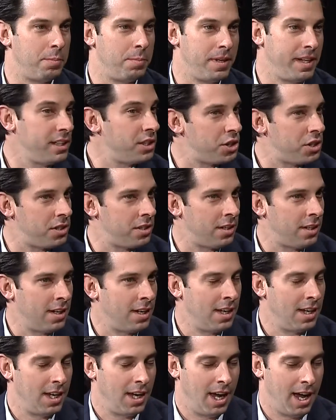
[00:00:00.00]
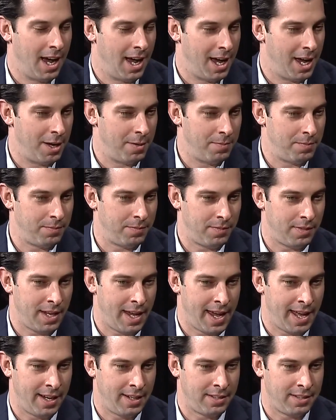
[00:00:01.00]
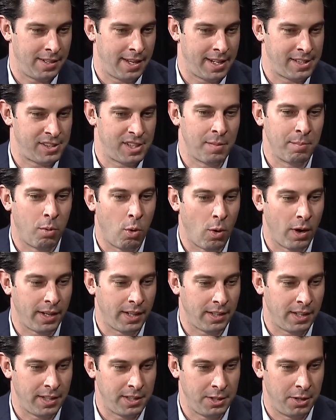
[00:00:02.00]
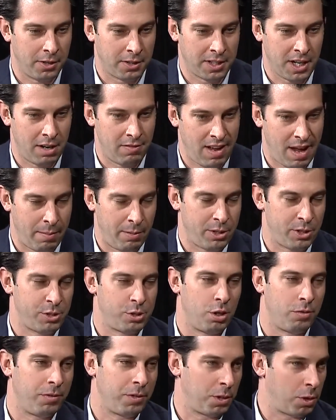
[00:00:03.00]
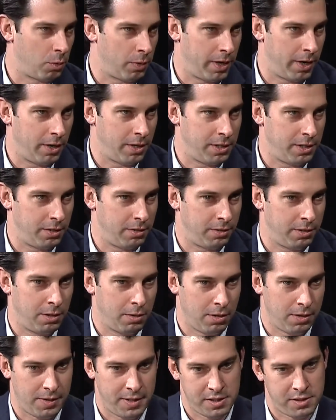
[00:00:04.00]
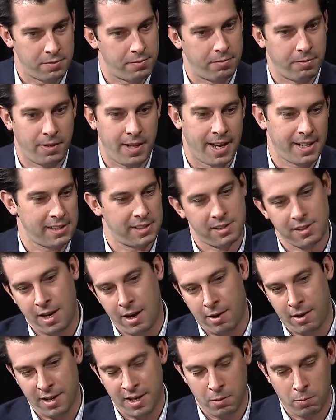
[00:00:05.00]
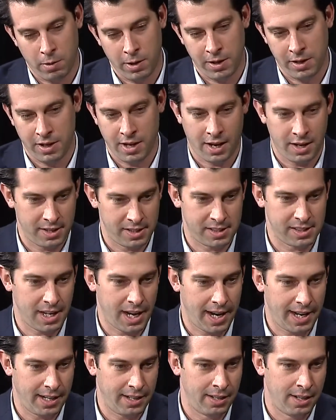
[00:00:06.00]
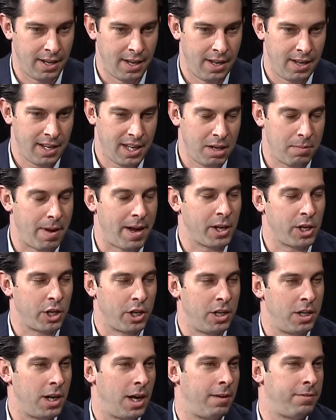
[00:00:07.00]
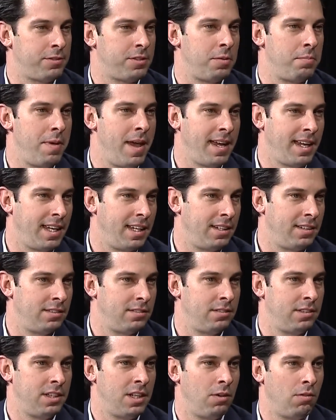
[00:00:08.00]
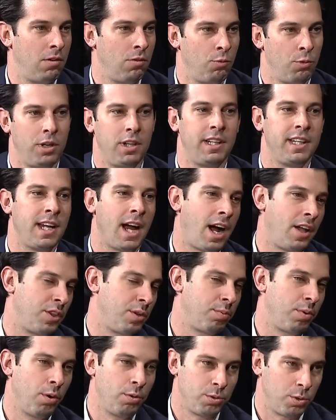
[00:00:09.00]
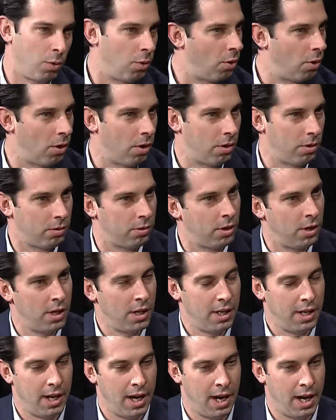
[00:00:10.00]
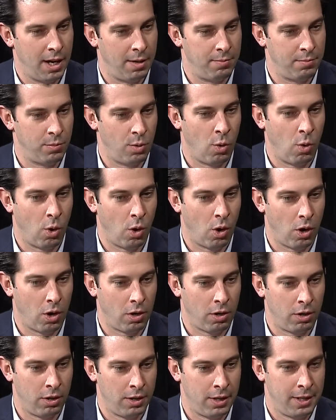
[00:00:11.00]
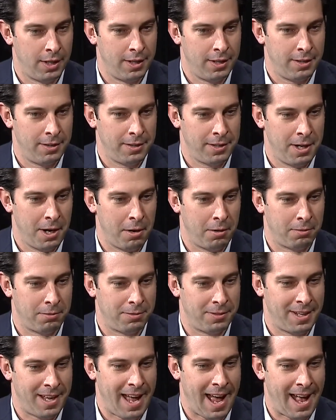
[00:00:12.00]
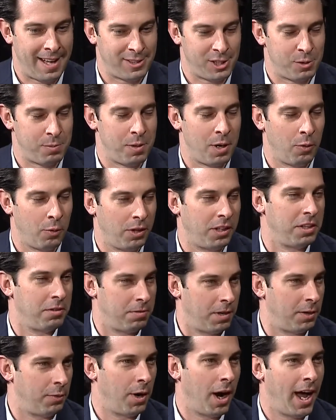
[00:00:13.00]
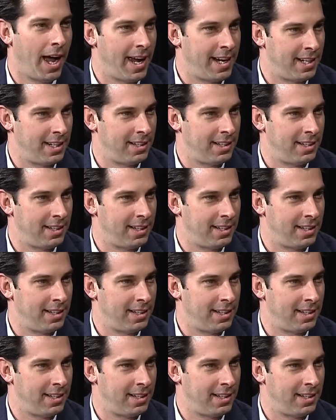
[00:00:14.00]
beach. And at some point in your kind of amateur surfing career, you're in this flex area where you got to decide, am I good enough to make it, really on the pro tour, or has this been a really fun ride